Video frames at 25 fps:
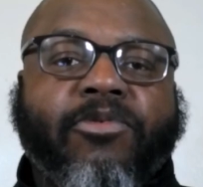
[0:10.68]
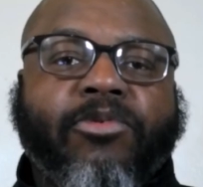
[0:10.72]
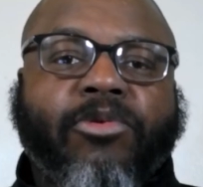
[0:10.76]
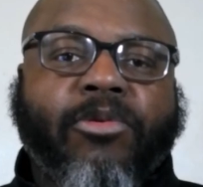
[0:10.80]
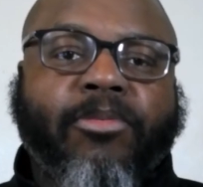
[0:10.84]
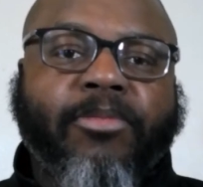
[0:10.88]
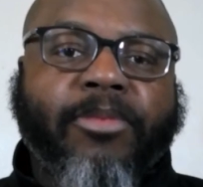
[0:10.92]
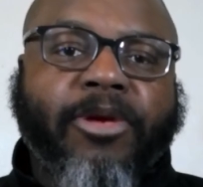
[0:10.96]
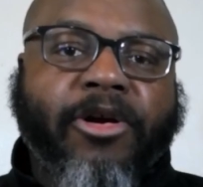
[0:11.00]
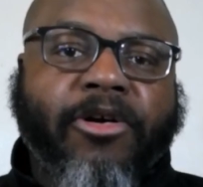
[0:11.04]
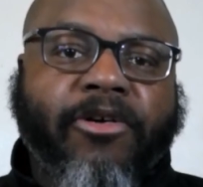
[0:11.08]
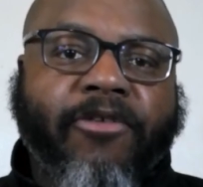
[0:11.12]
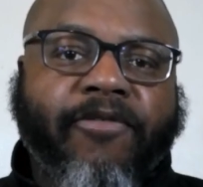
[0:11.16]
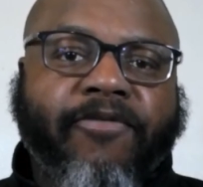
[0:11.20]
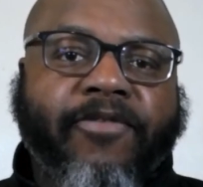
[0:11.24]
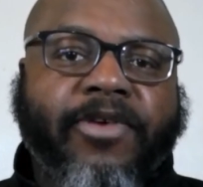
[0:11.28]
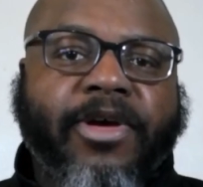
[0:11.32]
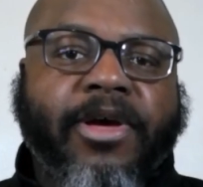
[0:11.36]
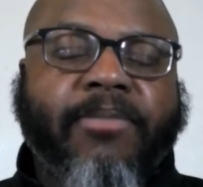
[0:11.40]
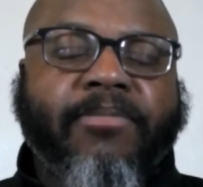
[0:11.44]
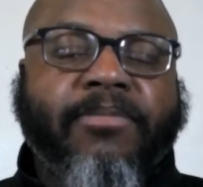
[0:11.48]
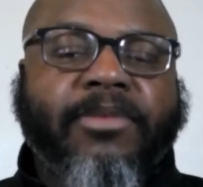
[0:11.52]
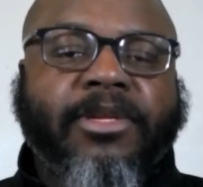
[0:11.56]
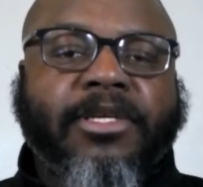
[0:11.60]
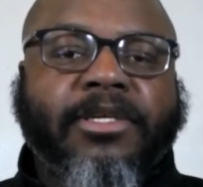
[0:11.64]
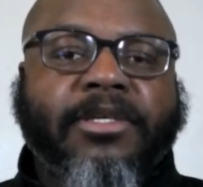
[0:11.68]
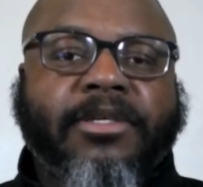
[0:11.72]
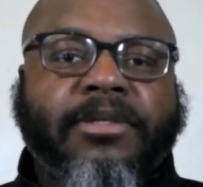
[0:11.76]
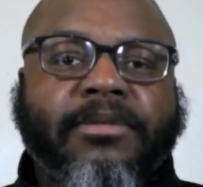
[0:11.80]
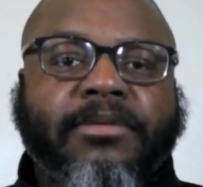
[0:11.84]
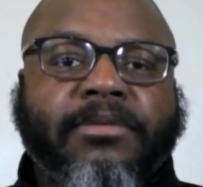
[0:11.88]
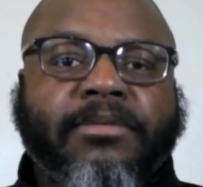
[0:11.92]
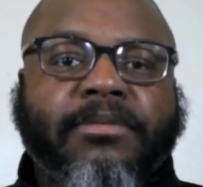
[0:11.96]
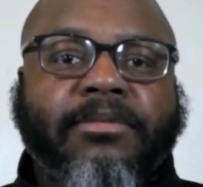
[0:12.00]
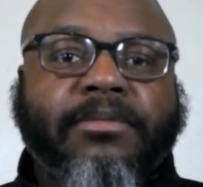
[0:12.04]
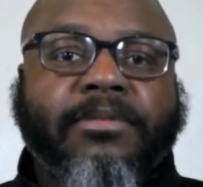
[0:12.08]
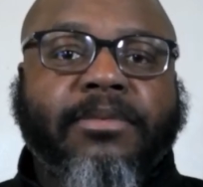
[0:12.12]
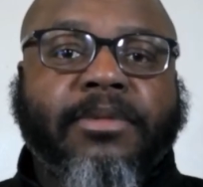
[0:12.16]
Romaro family
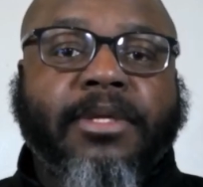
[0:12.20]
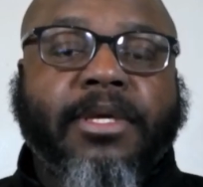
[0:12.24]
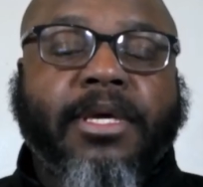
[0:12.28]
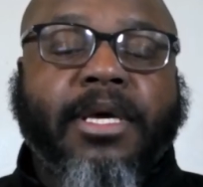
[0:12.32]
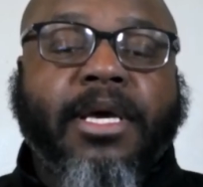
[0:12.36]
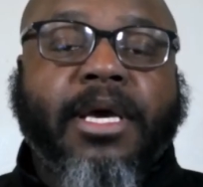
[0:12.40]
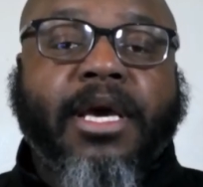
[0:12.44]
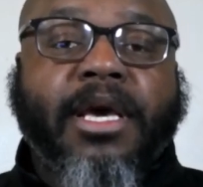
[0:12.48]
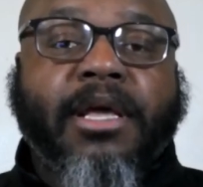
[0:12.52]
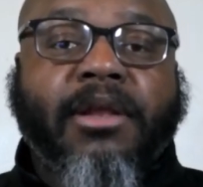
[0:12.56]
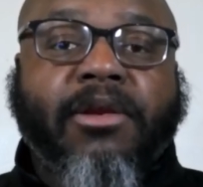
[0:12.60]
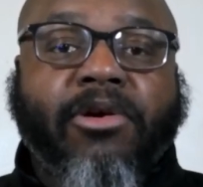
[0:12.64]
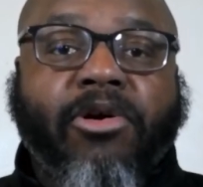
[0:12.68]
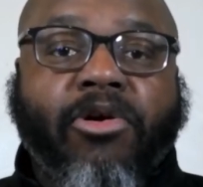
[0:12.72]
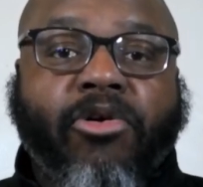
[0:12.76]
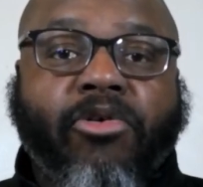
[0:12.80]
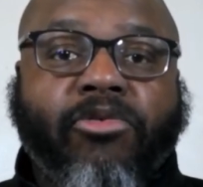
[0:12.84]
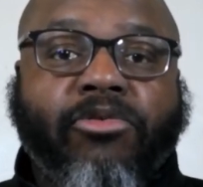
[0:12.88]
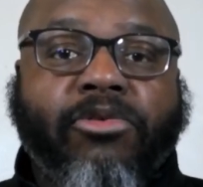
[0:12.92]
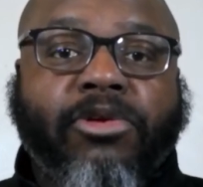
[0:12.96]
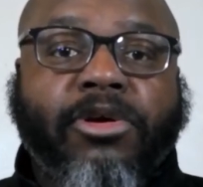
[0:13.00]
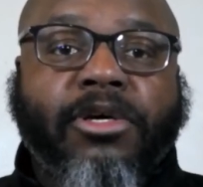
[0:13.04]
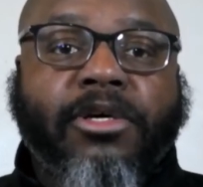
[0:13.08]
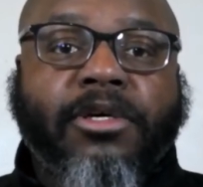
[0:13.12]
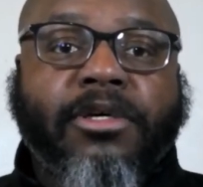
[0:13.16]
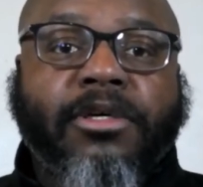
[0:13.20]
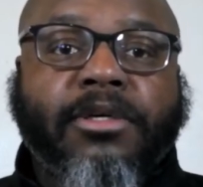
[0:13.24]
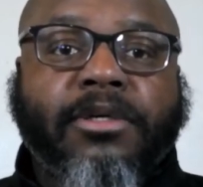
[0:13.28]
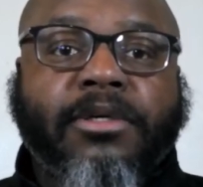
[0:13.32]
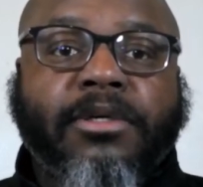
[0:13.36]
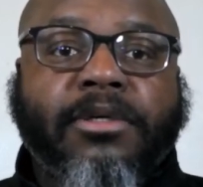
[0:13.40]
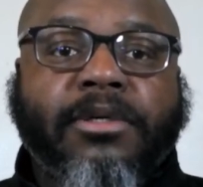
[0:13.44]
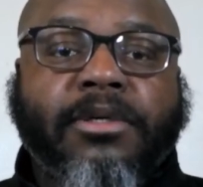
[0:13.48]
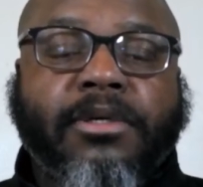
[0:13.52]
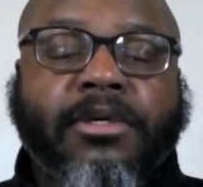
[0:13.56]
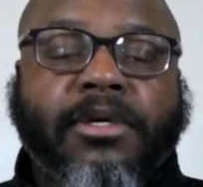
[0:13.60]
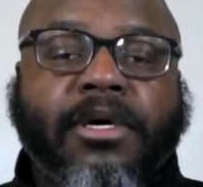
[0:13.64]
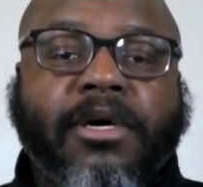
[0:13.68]
and owner
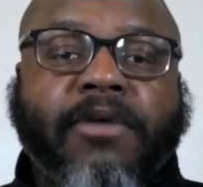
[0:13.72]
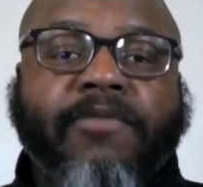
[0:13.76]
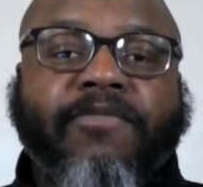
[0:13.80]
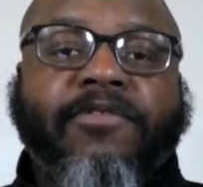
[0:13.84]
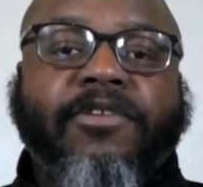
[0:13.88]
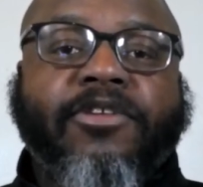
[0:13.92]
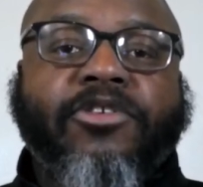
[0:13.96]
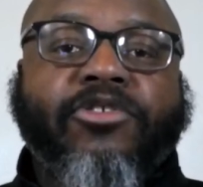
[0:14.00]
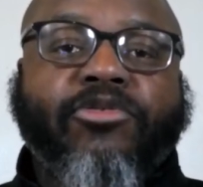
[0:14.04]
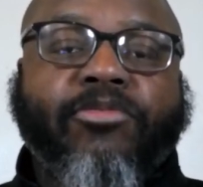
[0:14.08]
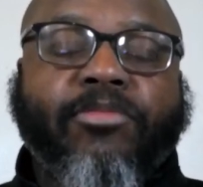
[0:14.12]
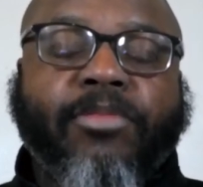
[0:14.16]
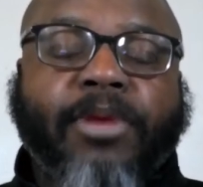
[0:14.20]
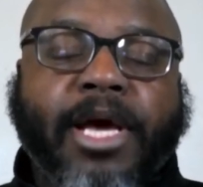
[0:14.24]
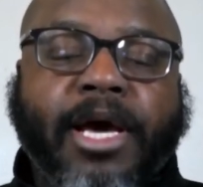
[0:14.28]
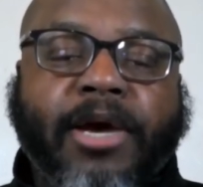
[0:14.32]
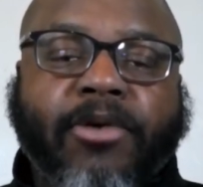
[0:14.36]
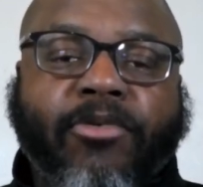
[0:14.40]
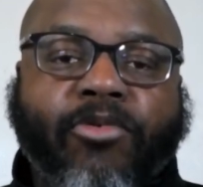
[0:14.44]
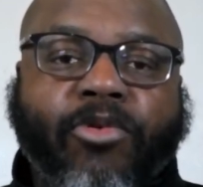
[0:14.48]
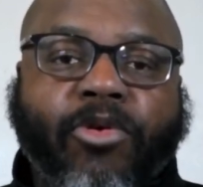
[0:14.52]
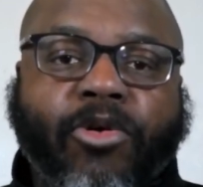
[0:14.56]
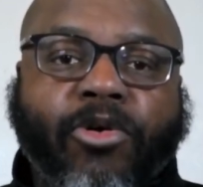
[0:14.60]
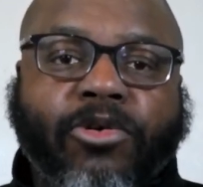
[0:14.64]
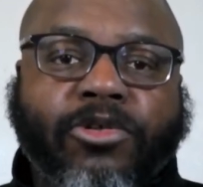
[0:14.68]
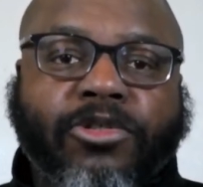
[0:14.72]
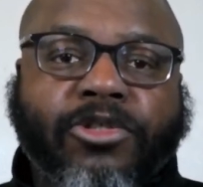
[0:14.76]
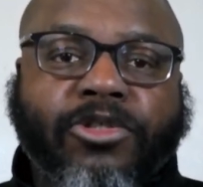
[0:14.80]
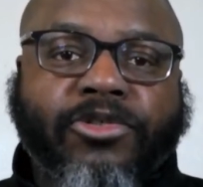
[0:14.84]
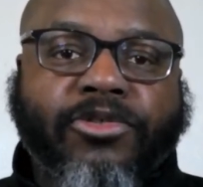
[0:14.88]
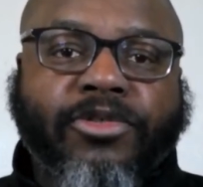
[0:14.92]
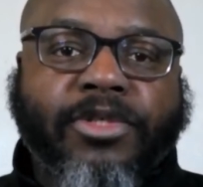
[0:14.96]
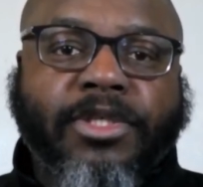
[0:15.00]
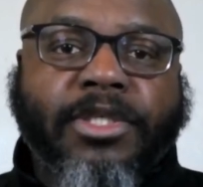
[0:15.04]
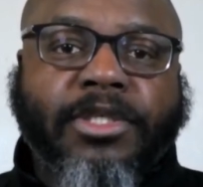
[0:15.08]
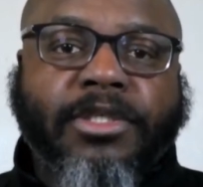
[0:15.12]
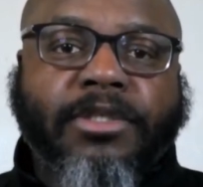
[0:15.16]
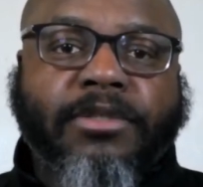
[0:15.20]
of the new Black Wall
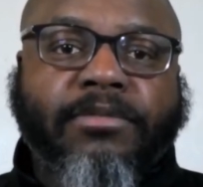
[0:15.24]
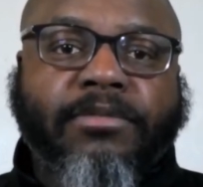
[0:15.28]
Street.